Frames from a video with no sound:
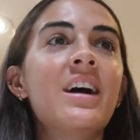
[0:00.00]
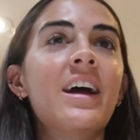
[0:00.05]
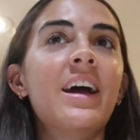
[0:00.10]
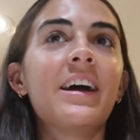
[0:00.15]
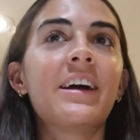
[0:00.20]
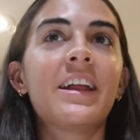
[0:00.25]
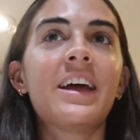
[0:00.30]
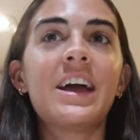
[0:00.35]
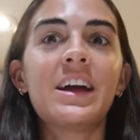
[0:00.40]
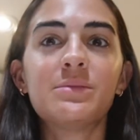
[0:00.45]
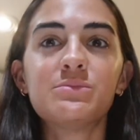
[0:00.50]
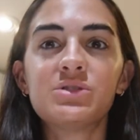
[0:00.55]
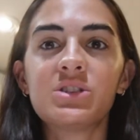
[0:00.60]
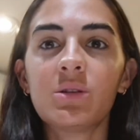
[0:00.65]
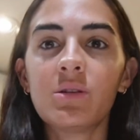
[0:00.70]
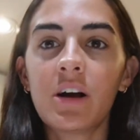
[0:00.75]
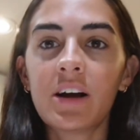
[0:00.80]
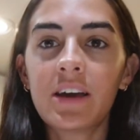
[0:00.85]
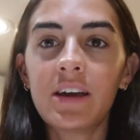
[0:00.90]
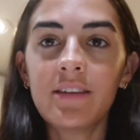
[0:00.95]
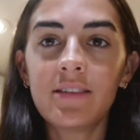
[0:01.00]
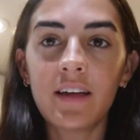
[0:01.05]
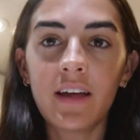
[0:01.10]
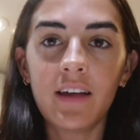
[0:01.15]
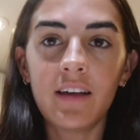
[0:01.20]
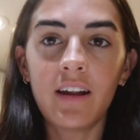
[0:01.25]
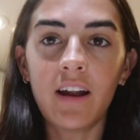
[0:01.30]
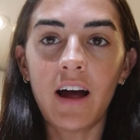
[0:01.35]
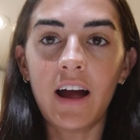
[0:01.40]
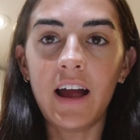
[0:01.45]
And I am so lucky
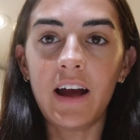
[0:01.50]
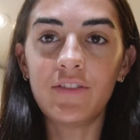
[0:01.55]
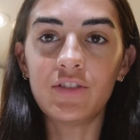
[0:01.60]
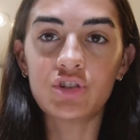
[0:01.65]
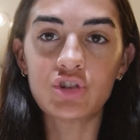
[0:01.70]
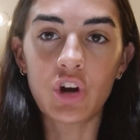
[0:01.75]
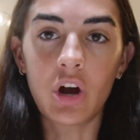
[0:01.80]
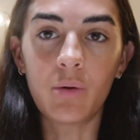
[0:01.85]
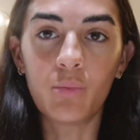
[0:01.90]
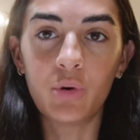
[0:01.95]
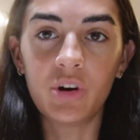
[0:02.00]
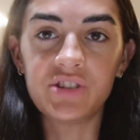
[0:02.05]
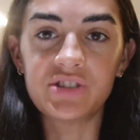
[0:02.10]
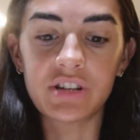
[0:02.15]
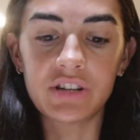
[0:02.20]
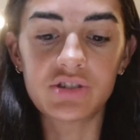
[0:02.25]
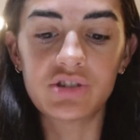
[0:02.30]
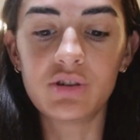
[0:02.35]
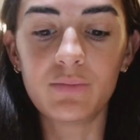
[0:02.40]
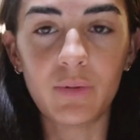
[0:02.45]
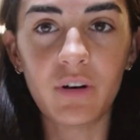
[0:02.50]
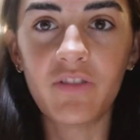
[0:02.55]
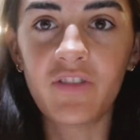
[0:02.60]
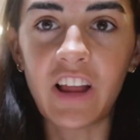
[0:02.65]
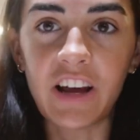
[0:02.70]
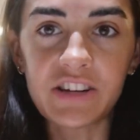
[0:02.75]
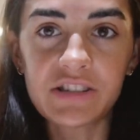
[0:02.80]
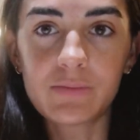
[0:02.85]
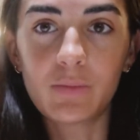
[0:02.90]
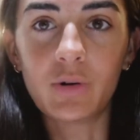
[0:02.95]
that I have a job where it's like super
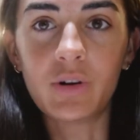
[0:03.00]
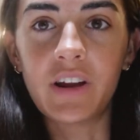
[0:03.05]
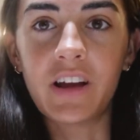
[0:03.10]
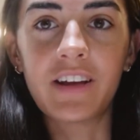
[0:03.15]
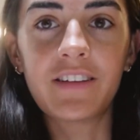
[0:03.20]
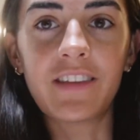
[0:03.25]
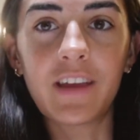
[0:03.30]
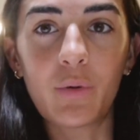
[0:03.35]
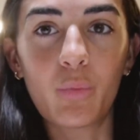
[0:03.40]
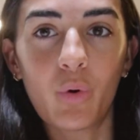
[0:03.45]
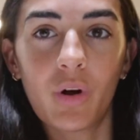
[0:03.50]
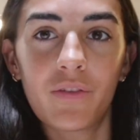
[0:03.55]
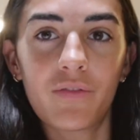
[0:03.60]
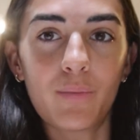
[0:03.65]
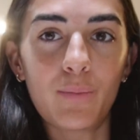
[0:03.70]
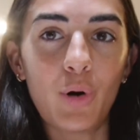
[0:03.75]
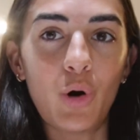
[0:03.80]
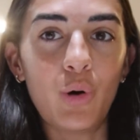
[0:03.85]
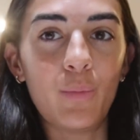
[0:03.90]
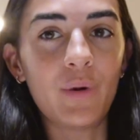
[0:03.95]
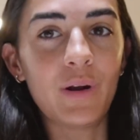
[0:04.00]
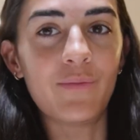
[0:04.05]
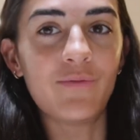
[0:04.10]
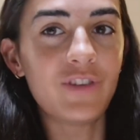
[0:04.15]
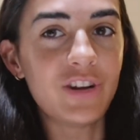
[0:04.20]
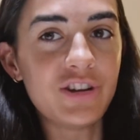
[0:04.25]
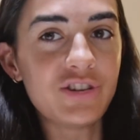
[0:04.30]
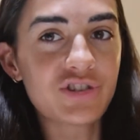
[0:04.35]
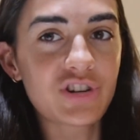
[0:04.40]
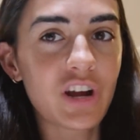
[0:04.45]
flexible and I can like work from home and I'm
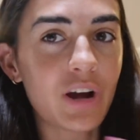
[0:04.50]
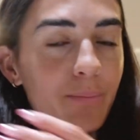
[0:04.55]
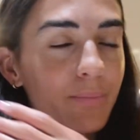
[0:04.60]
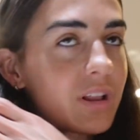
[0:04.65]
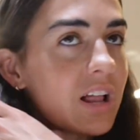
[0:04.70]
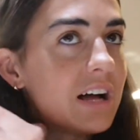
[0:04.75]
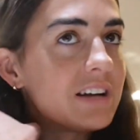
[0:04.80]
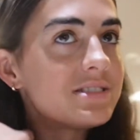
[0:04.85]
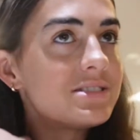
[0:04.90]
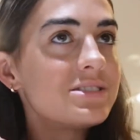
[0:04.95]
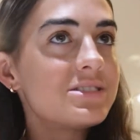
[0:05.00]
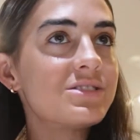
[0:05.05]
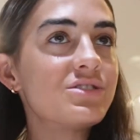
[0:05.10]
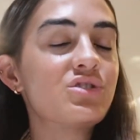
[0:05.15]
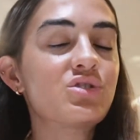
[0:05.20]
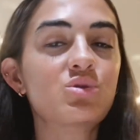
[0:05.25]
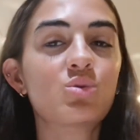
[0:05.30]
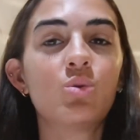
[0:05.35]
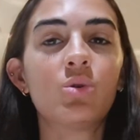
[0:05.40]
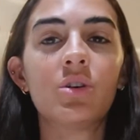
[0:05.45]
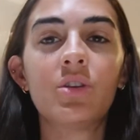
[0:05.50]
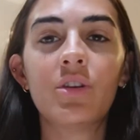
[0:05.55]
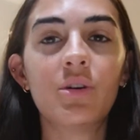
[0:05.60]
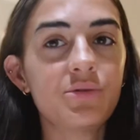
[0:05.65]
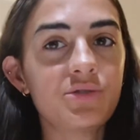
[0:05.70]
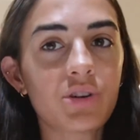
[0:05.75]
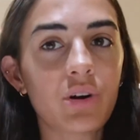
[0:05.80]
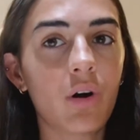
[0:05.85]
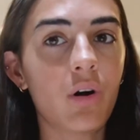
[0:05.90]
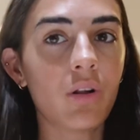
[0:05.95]
finishing up classes in school and
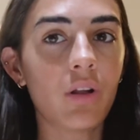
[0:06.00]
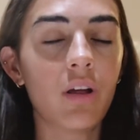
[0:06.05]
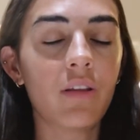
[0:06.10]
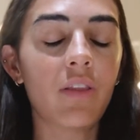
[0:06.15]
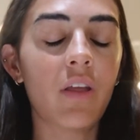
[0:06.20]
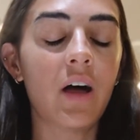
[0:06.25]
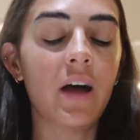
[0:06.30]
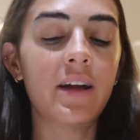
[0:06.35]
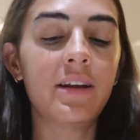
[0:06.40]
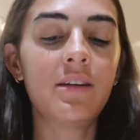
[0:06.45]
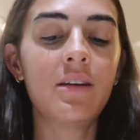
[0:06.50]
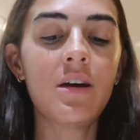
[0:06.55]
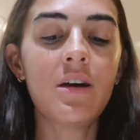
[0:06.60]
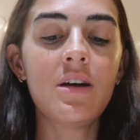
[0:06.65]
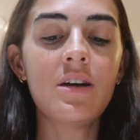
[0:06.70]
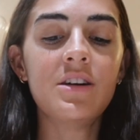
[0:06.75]
those are all online.